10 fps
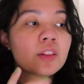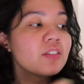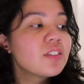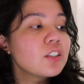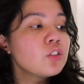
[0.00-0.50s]
this
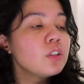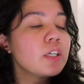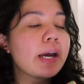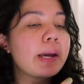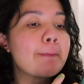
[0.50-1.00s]
is
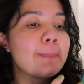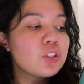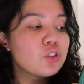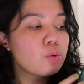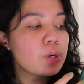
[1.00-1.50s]
actually a
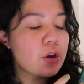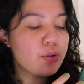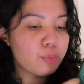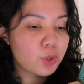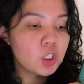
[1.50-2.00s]
mystery
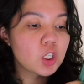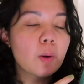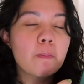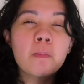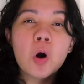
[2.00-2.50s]
thriller,
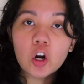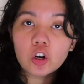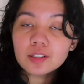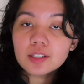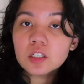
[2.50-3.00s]

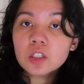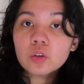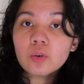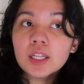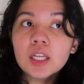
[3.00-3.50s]
modern
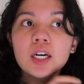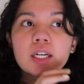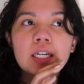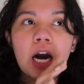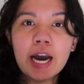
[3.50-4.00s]

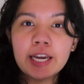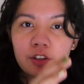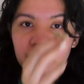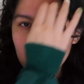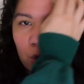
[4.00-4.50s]
Cinderella kind
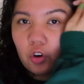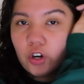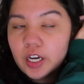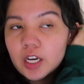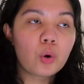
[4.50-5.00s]
of
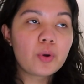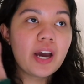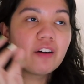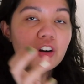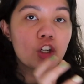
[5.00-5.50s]
story, where we
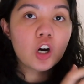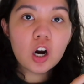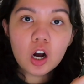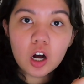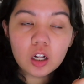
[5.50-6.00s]
have a
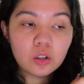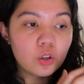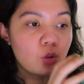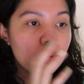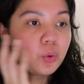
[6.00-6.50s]
girl
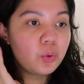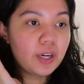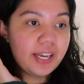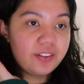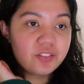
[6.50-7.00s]
who
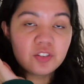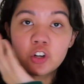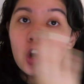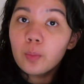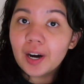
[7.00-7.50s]
is
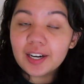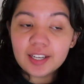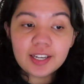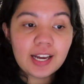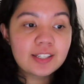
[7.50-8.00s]

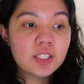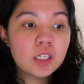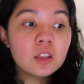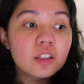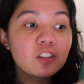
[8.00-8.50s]
nobody, and
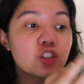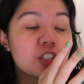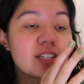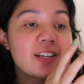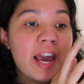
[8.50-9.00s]
suddenly
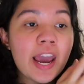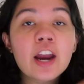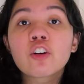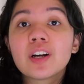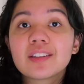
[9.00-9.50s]
she
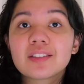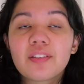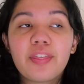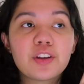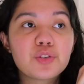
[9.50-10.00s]
inherits
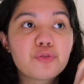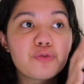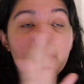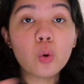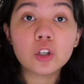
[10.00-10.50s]
this
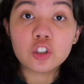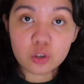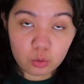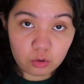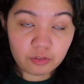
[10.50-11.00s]

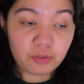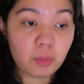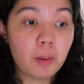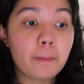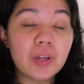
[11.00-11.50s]
fortune
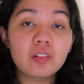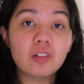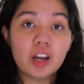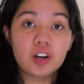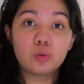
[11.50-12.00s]
from a
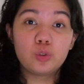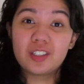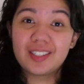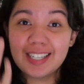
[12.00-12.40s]
billionaire who just